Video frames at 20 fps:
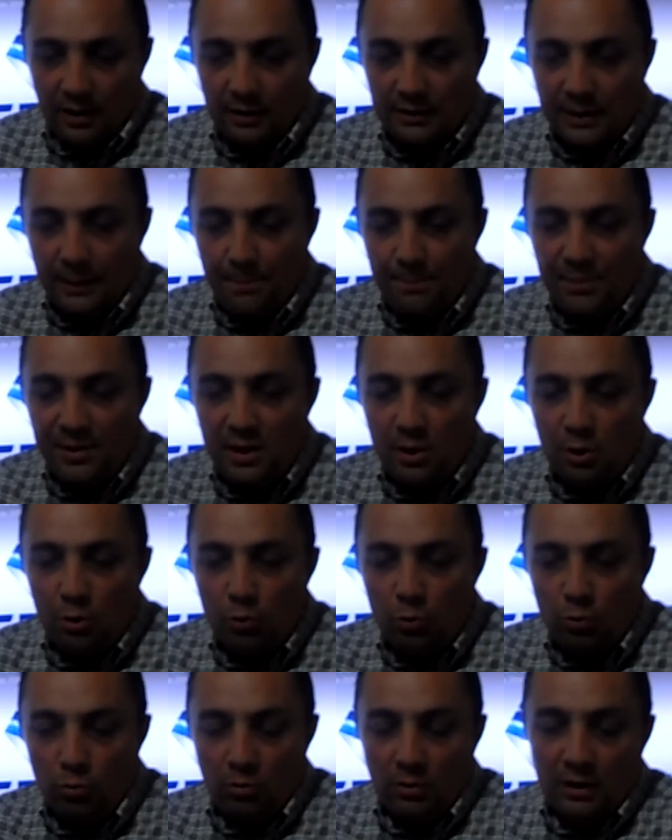And the
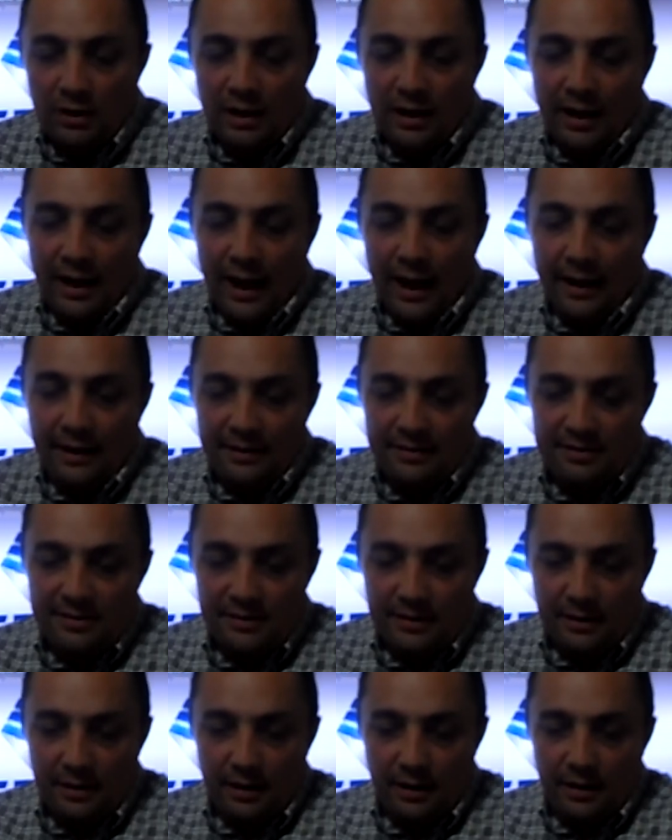PU
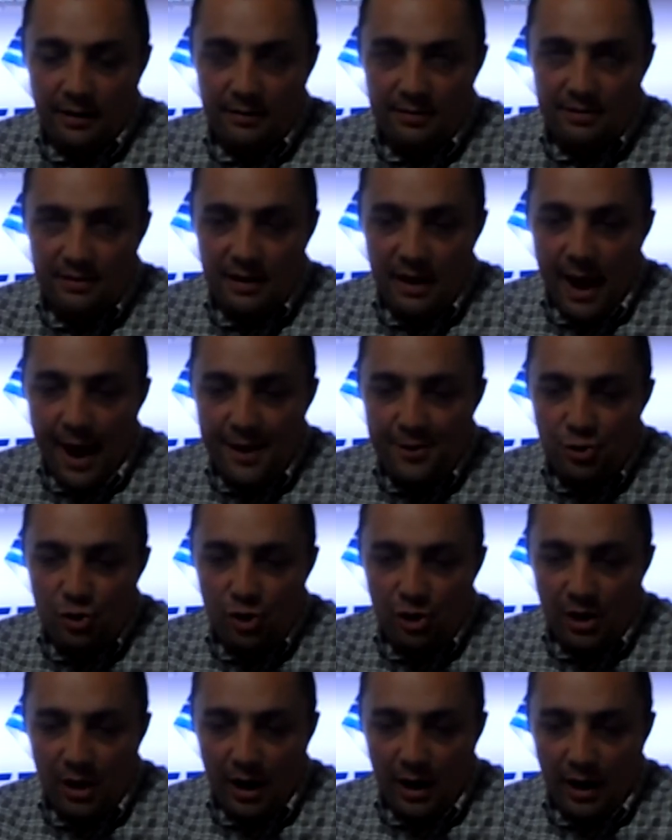
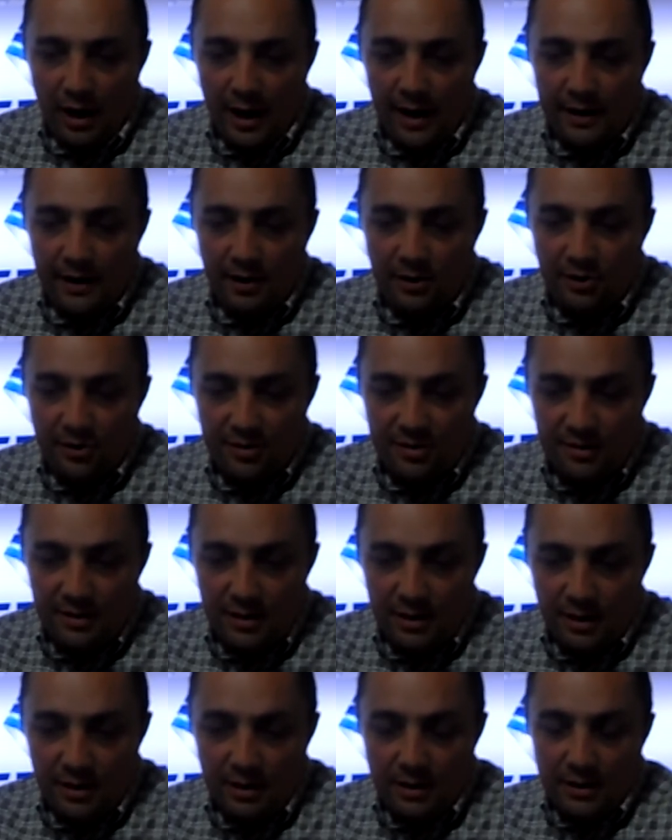SCH
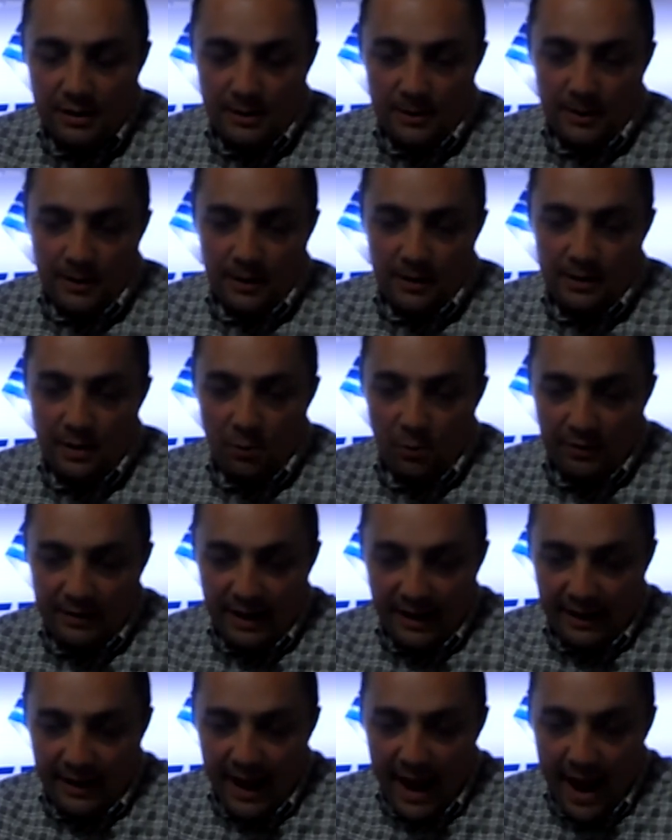IRC,
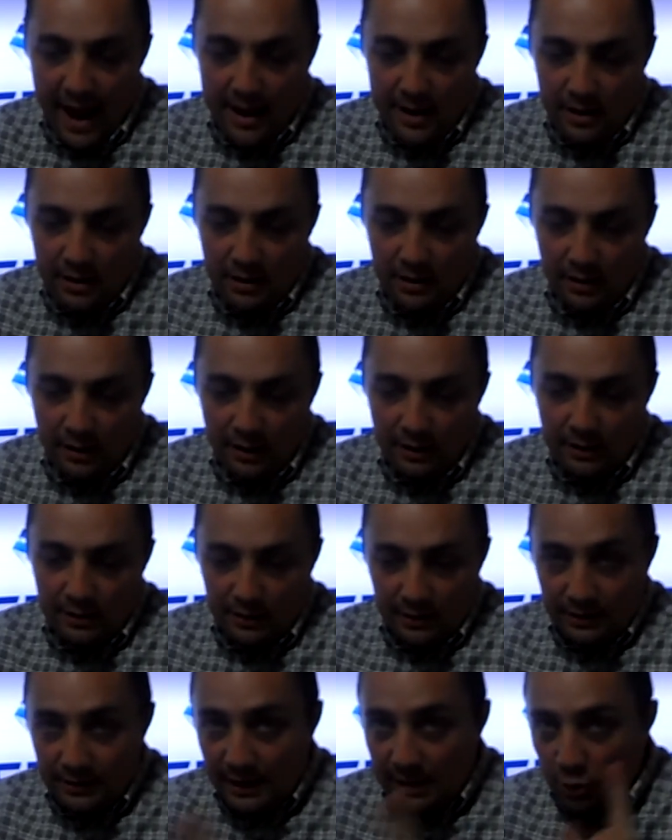the gain
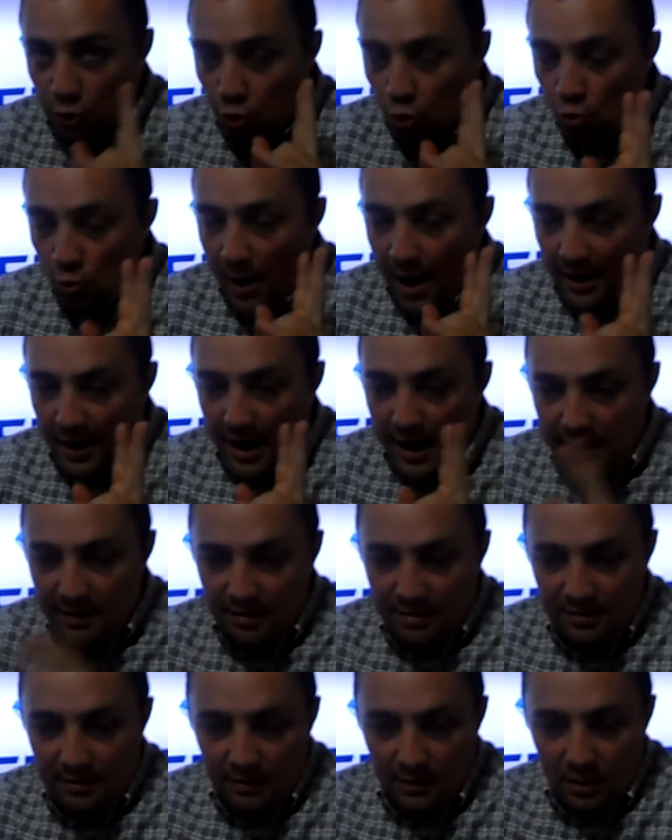in the
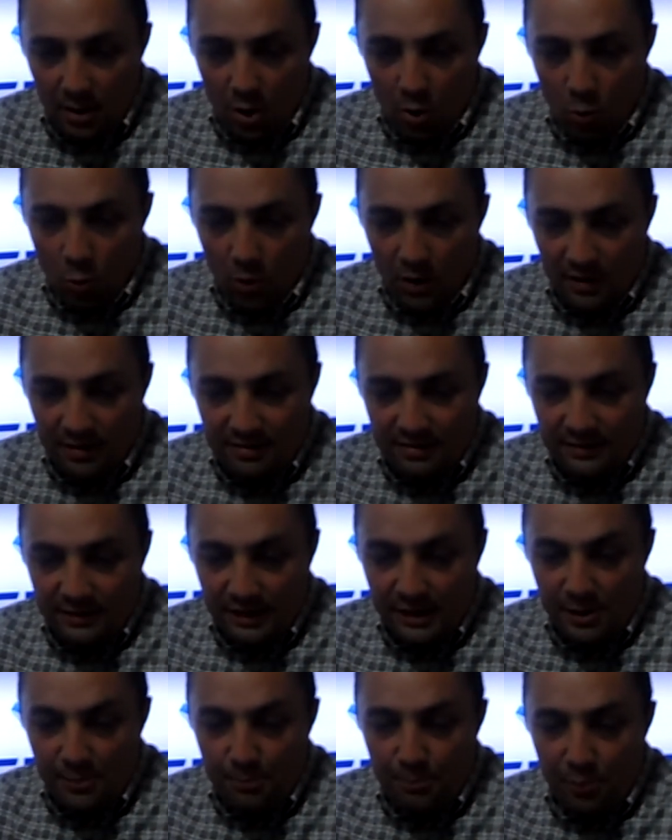2RX was
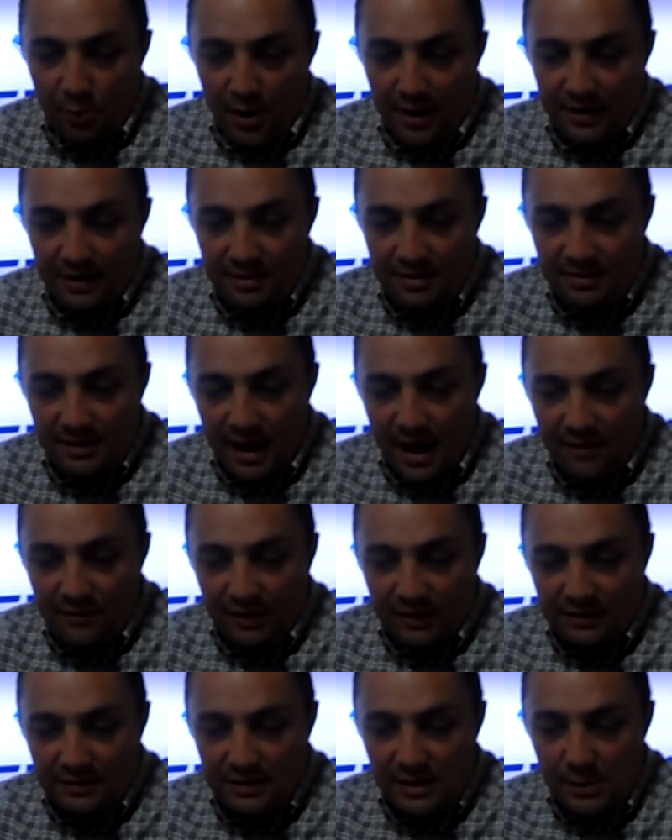
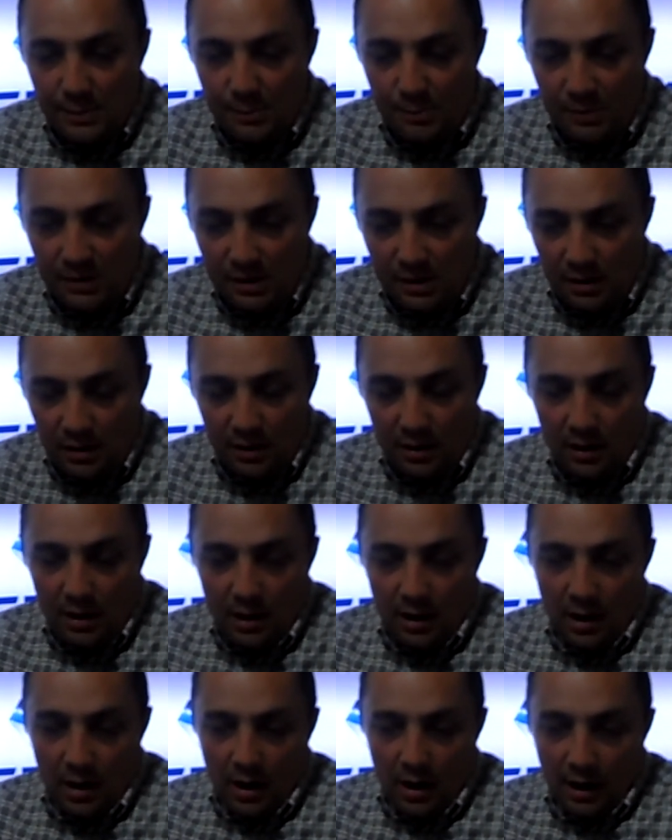3.7 dB,
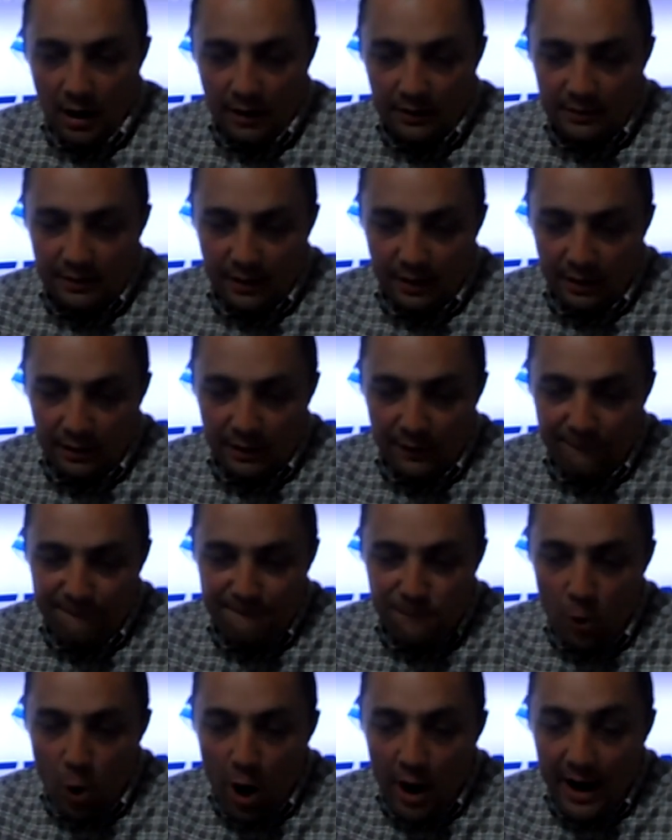and in the
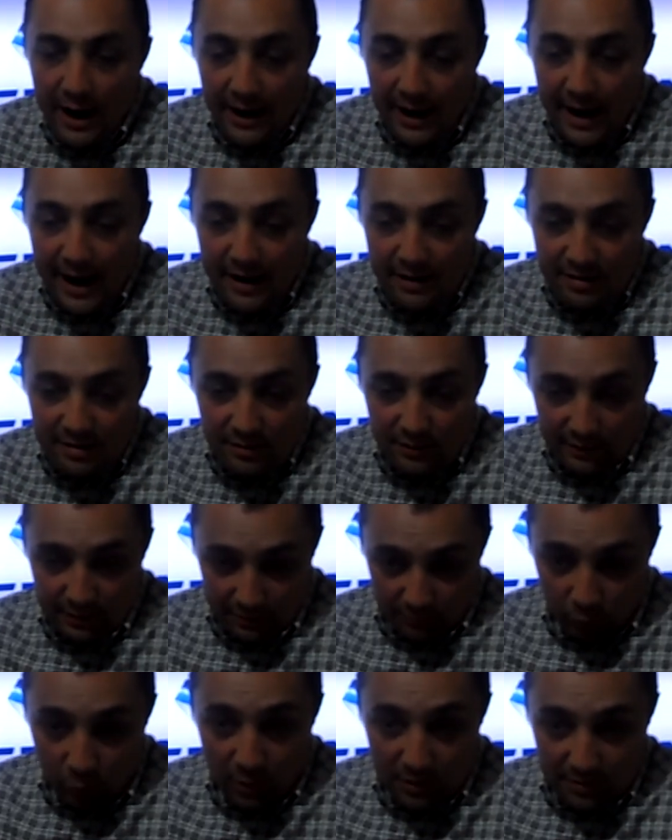4RX
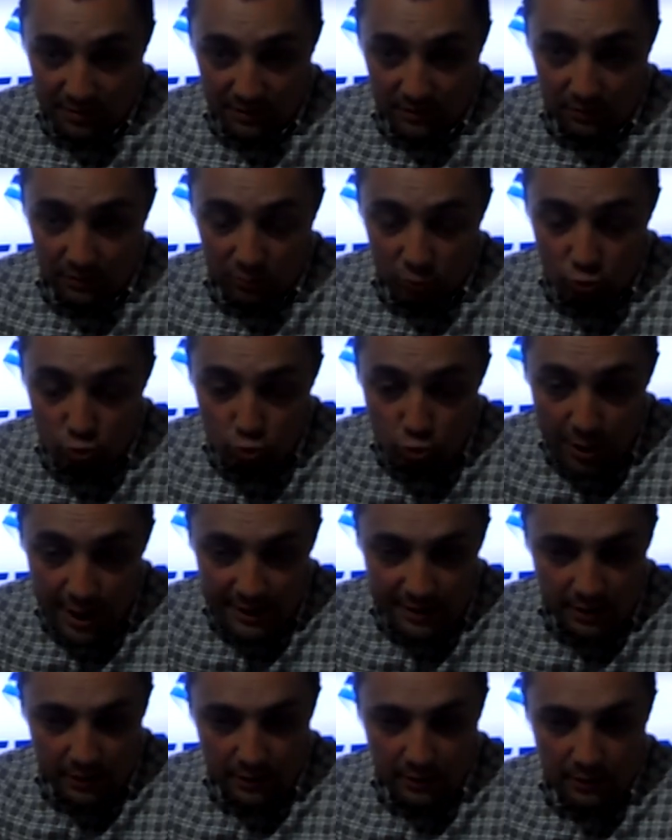it was
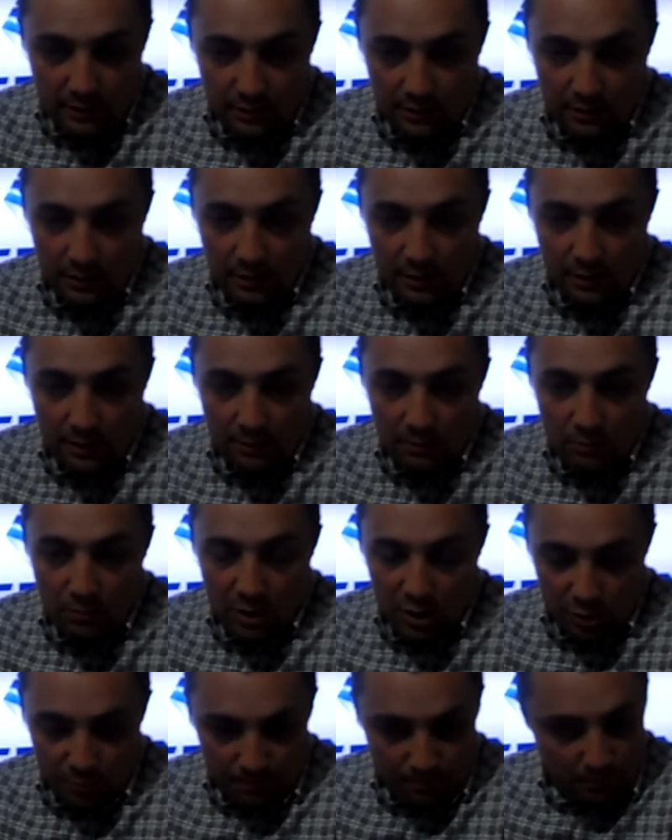greater,
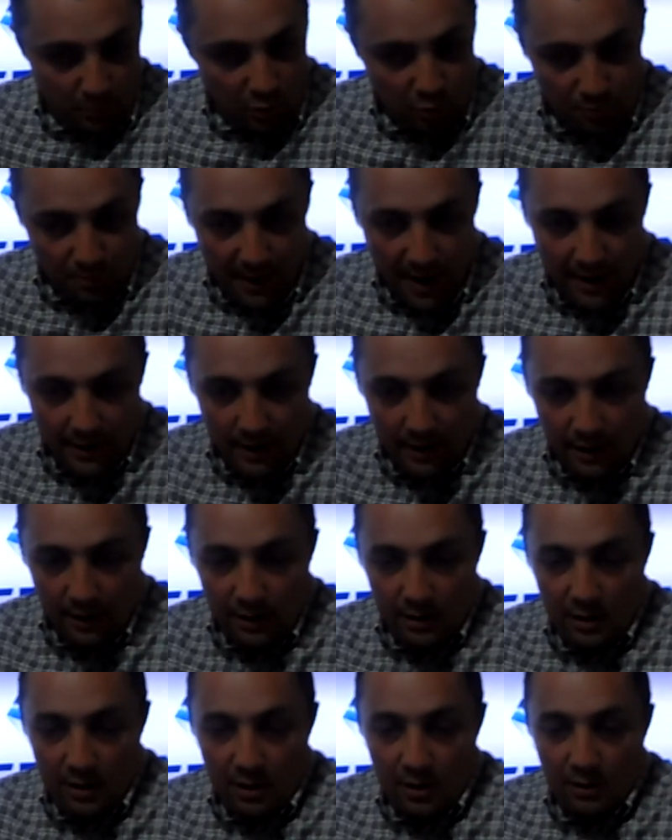much
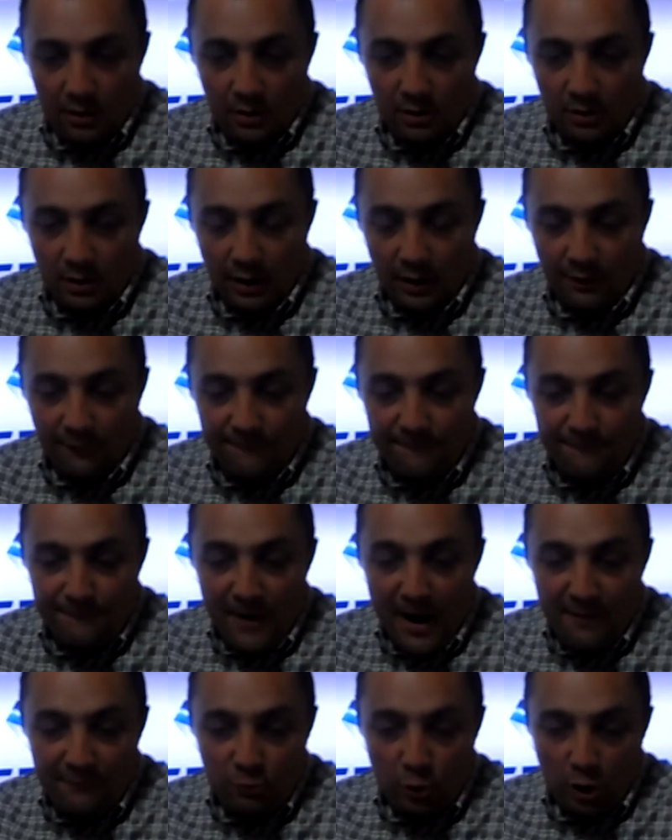better.
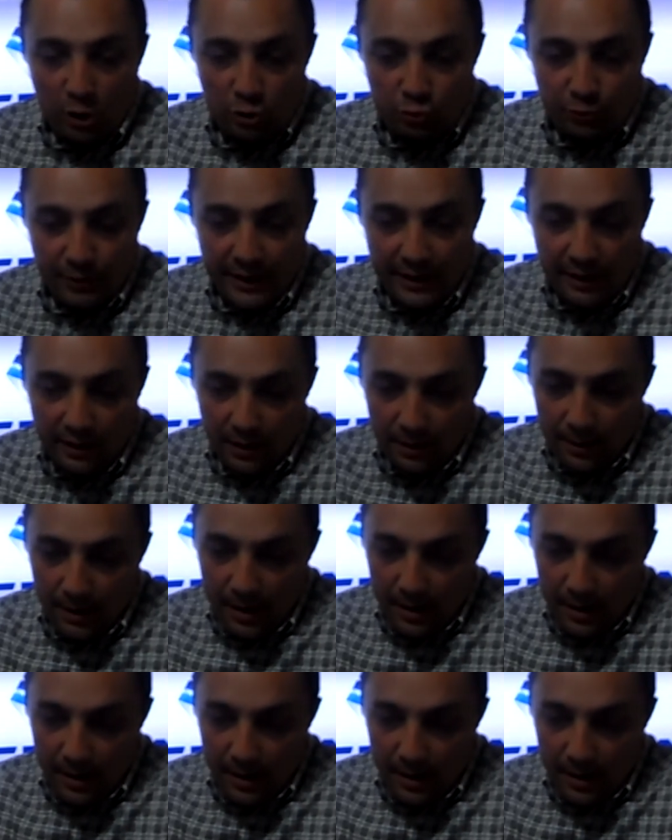5.3